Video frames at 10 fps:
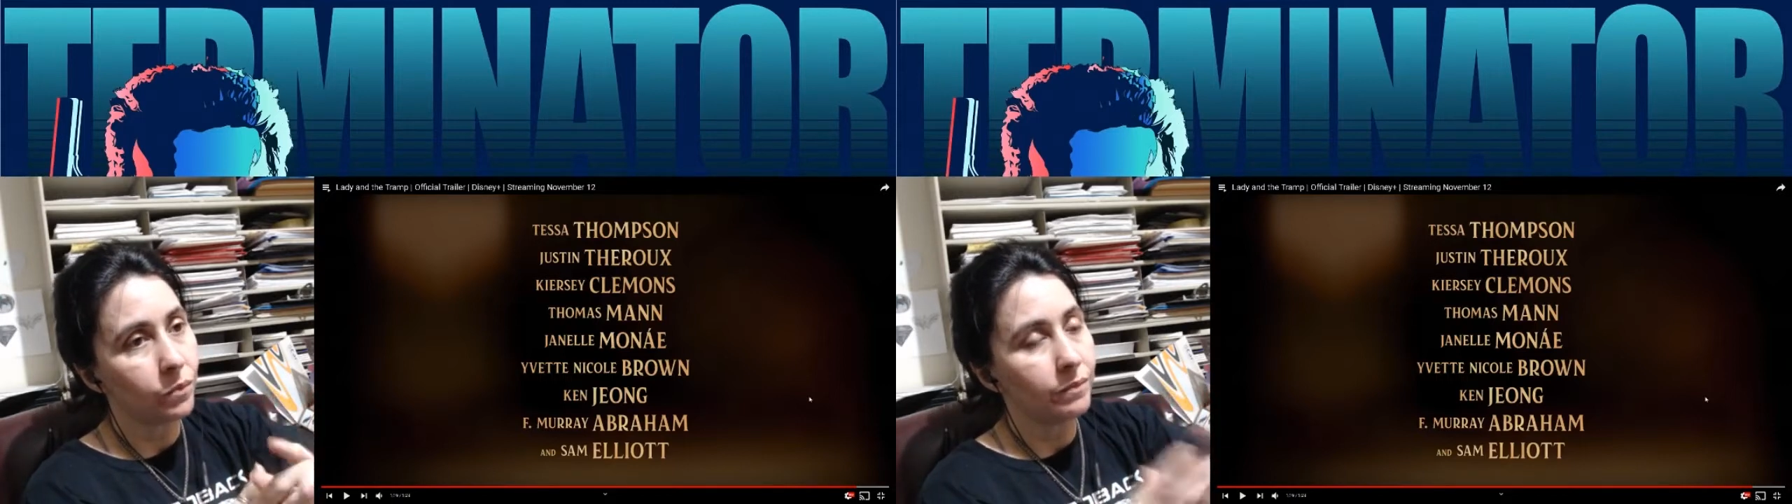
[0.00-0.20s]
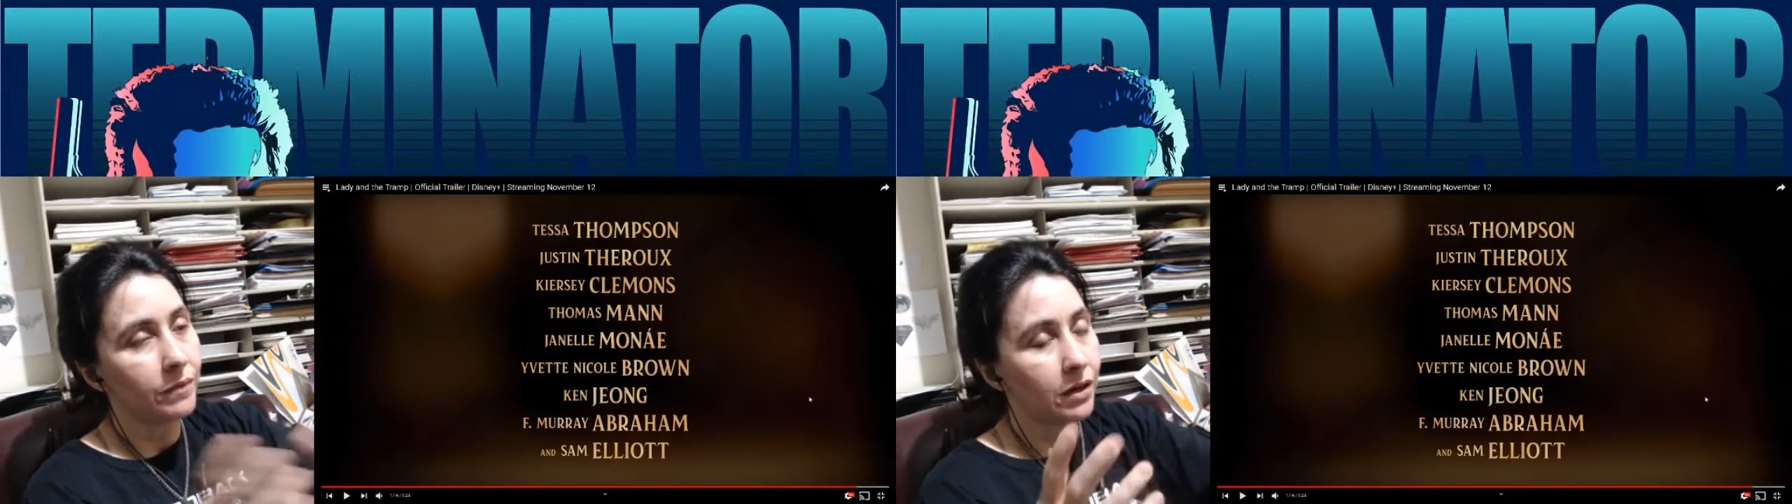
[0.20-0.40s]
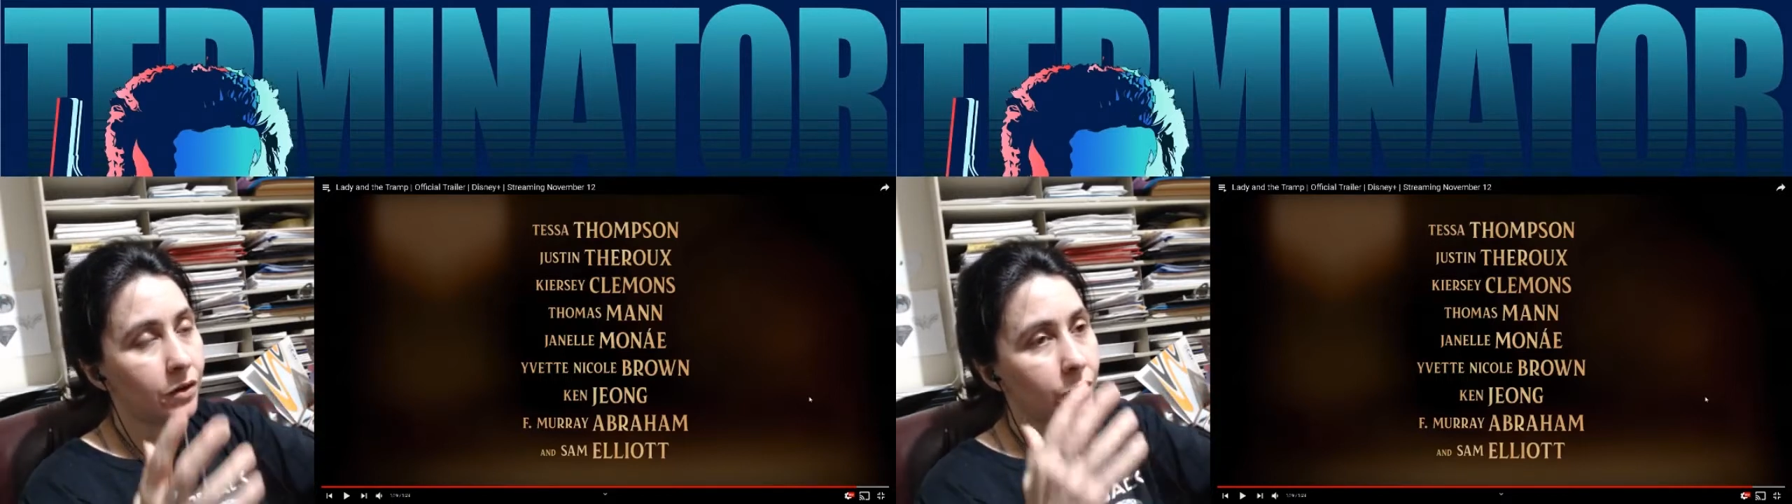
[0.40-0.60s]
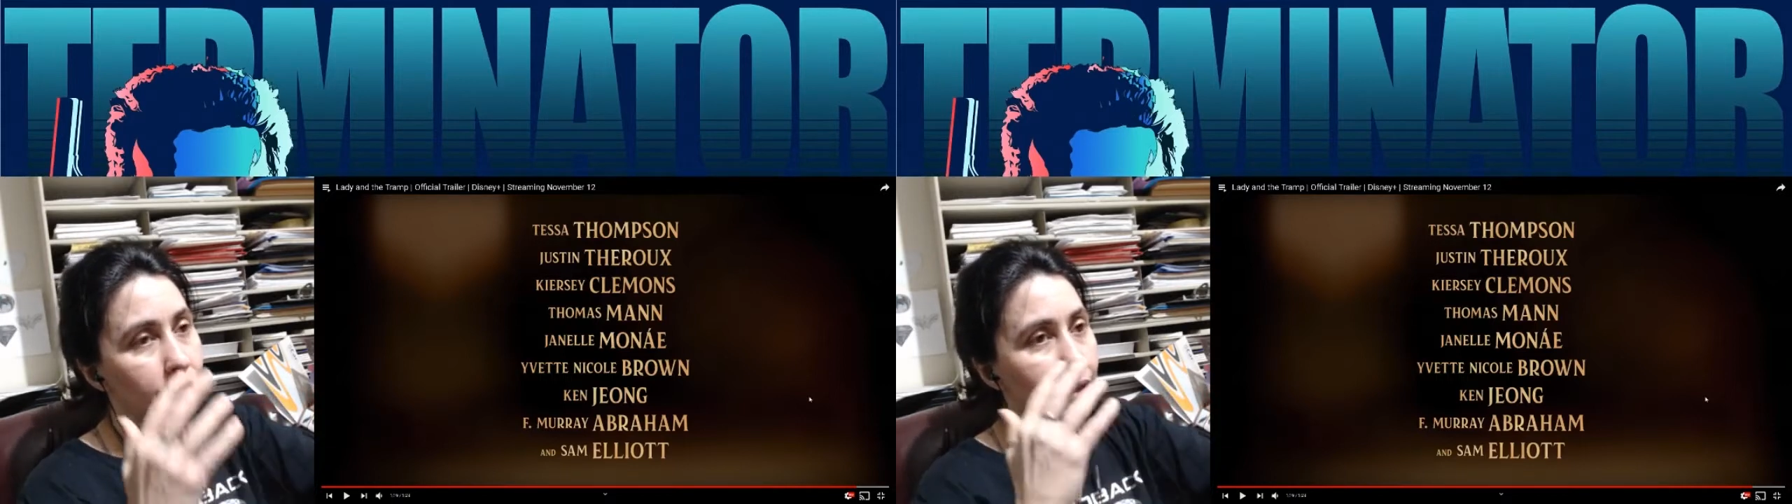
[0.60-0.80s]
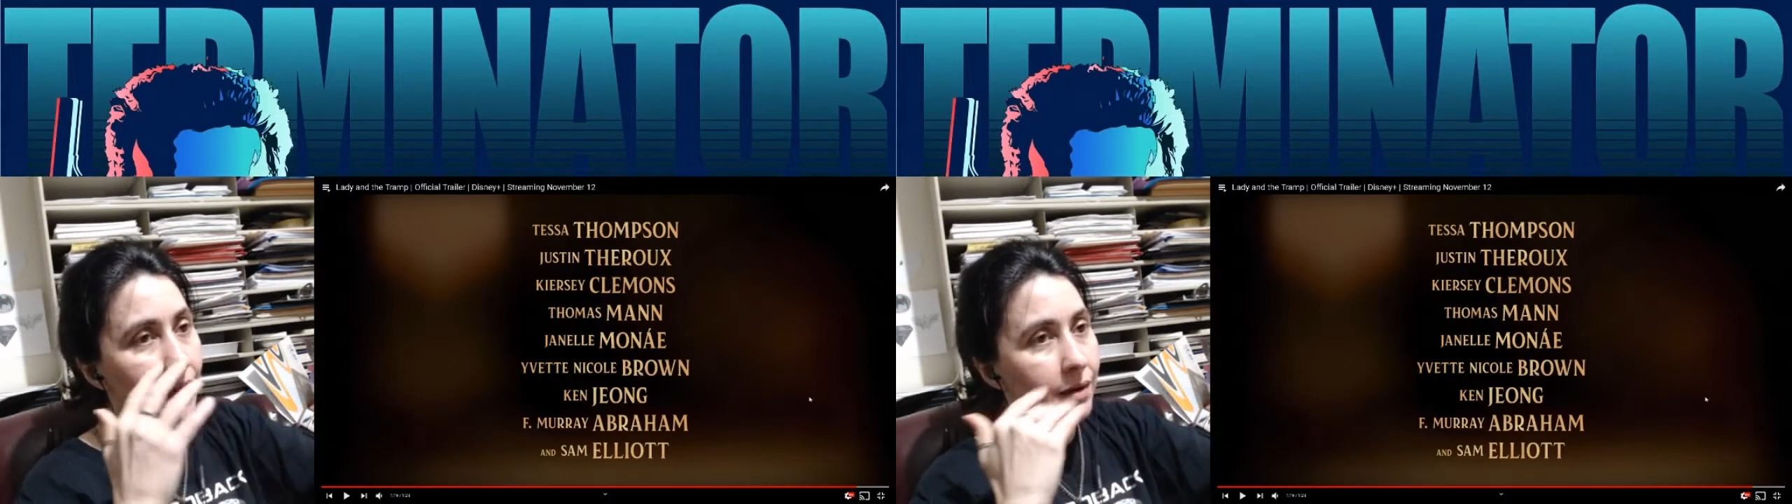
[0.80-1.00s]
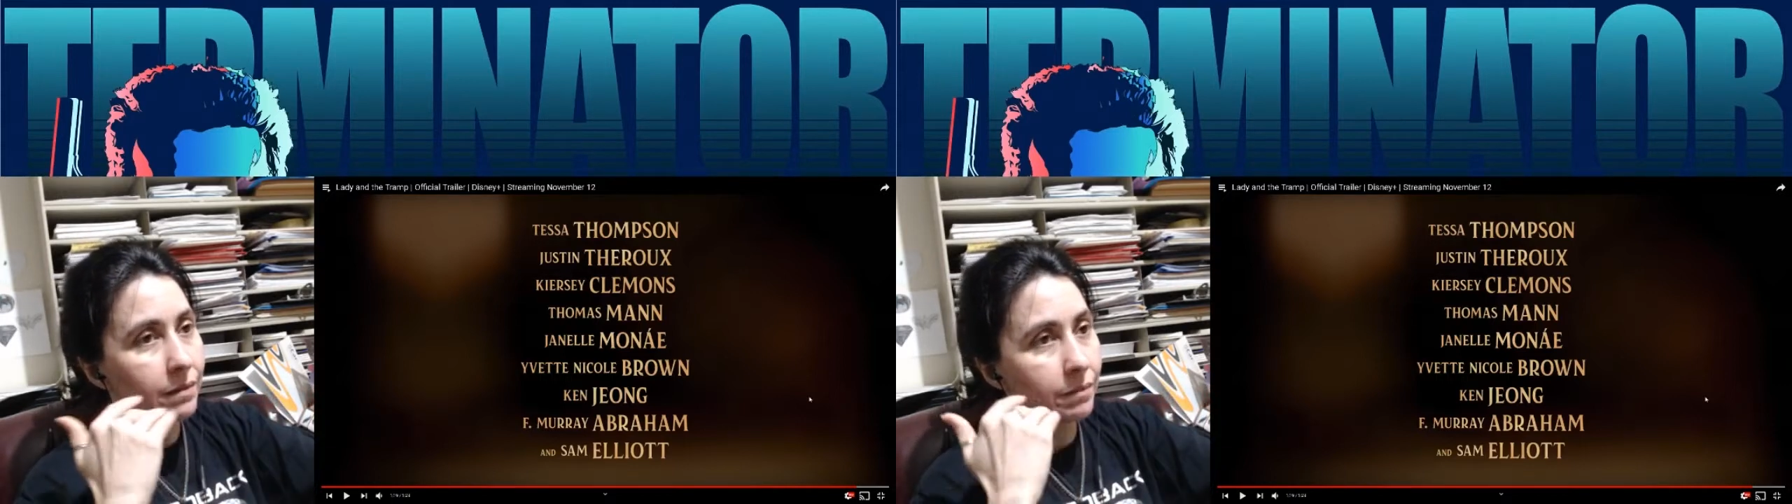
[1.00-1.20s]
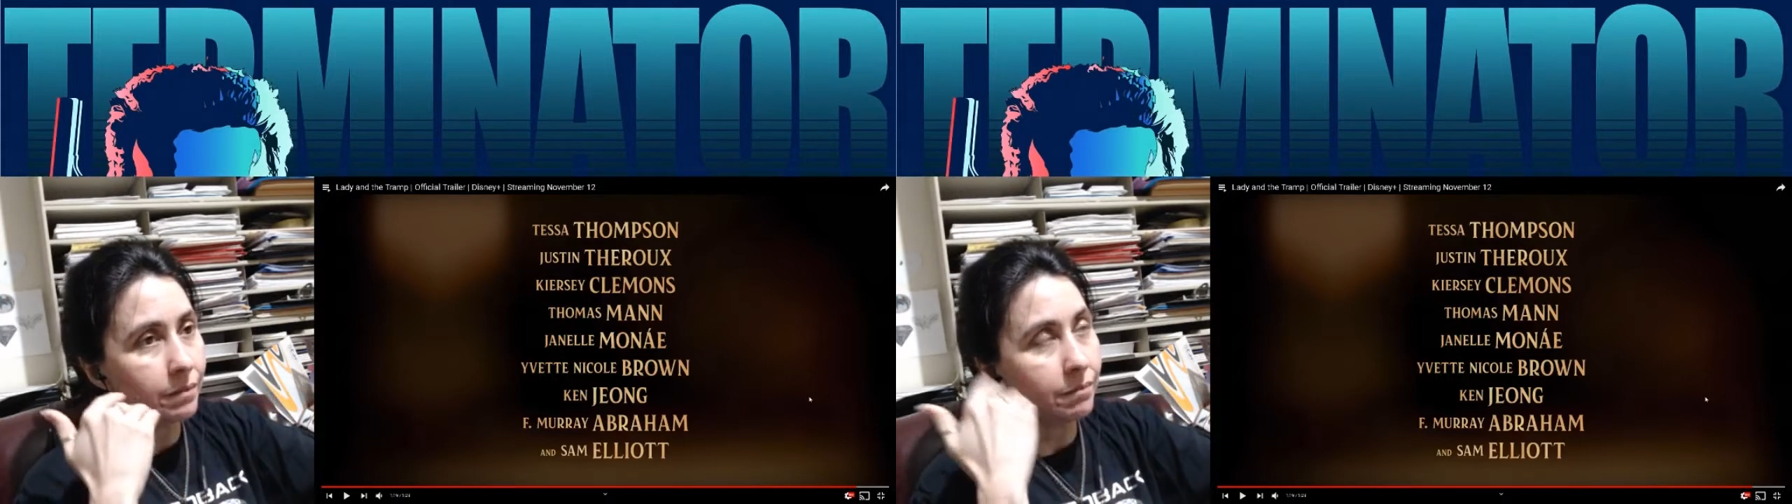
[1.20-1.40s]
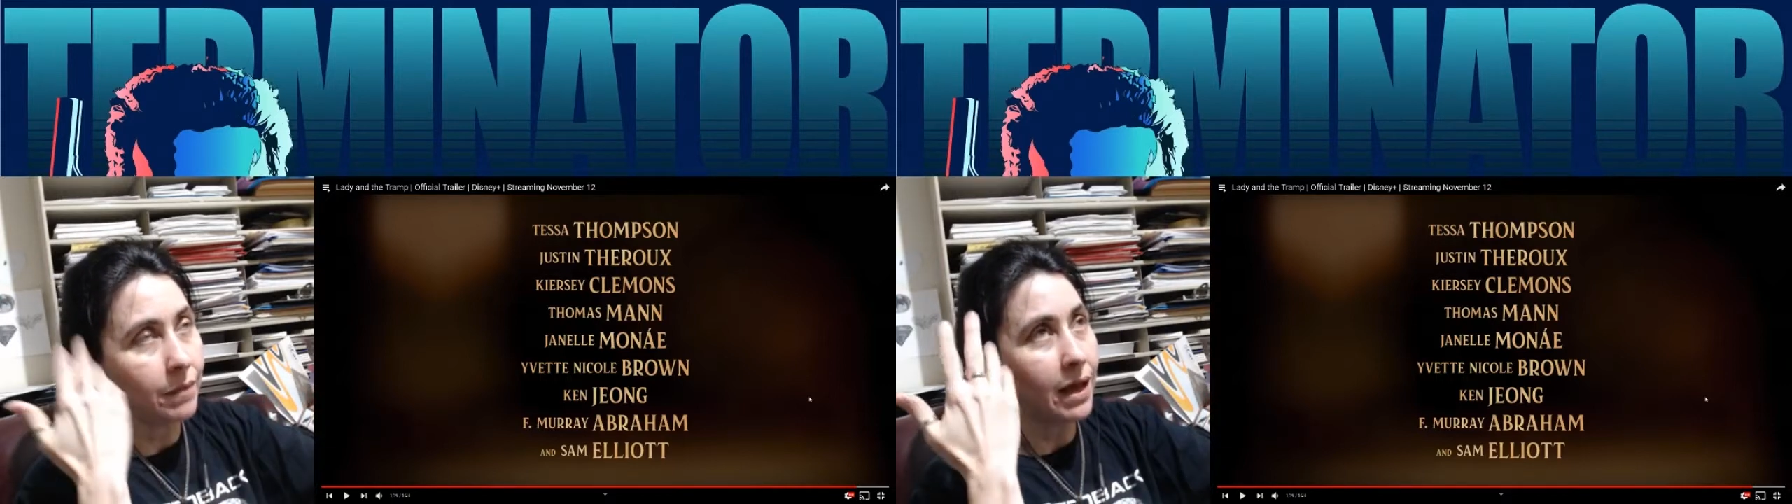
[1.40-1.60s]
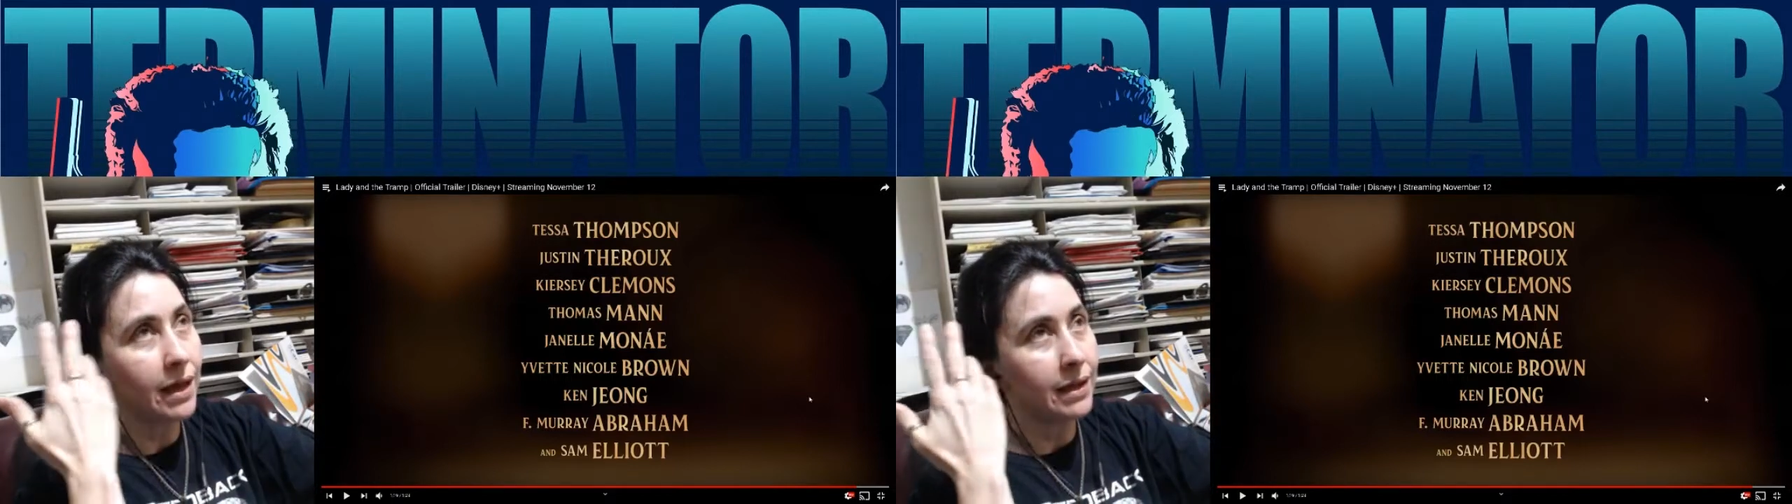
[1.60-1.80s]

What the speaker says: you know, that my